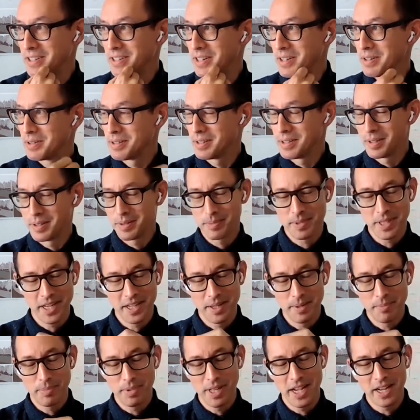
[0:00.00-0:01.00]
a little
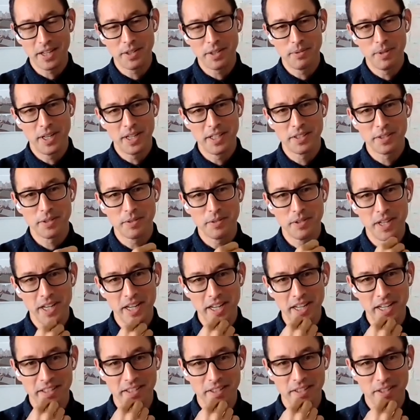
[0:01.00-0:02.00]
tiny black and white
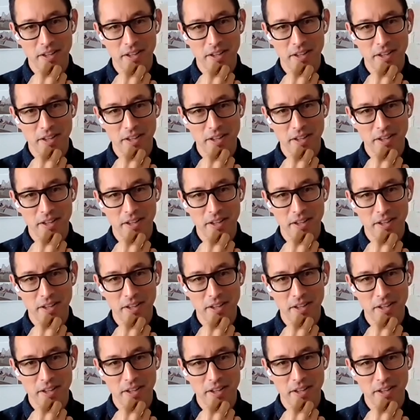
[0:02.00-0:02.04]
screen.